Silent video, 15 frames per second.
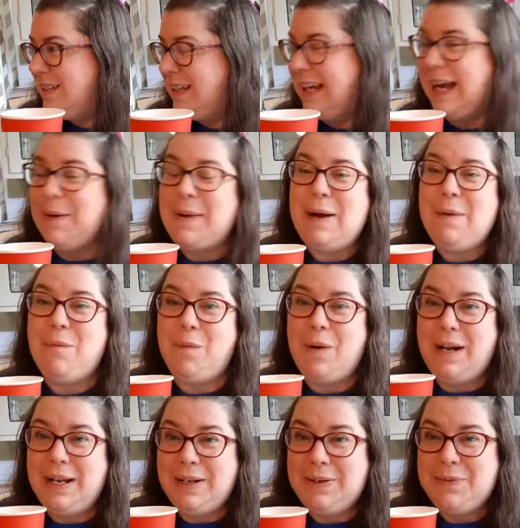Yeah, we have
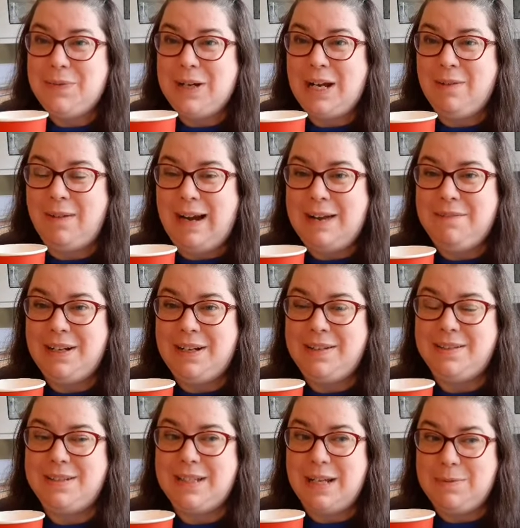one
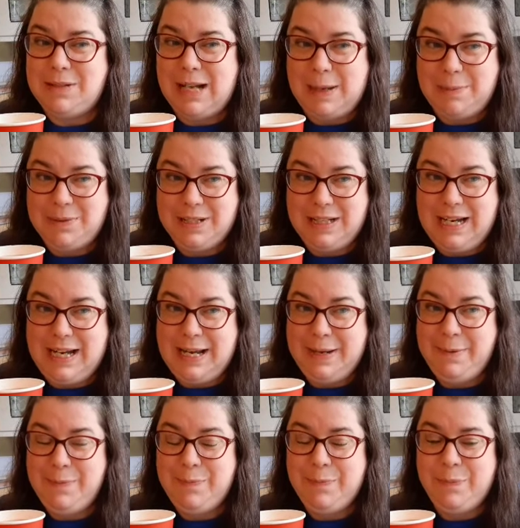arriving sometime today,
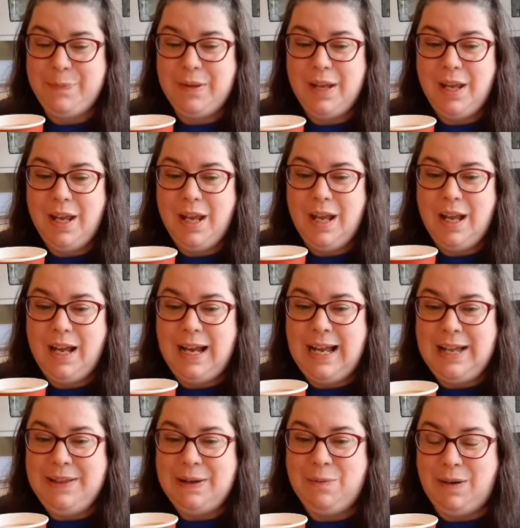
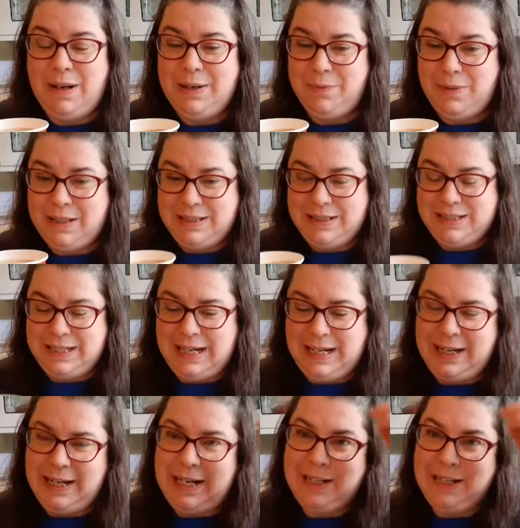and then one Wednesday,